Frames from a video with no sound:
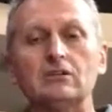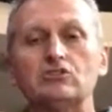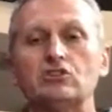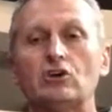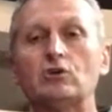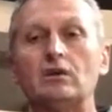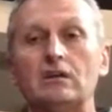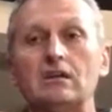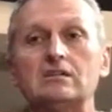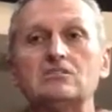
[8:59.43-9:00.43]
So
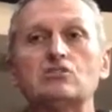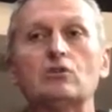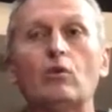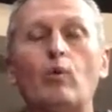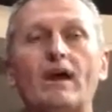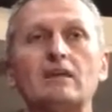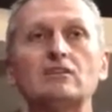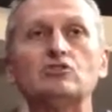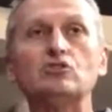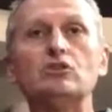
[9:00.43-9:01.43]
is there a way
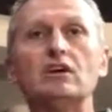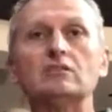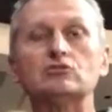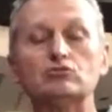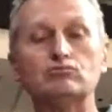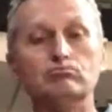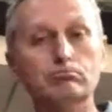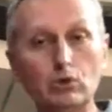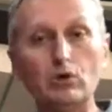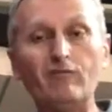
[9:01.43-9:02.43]
that you can
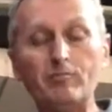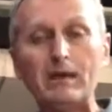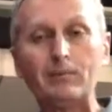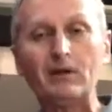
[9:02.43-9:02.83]
move people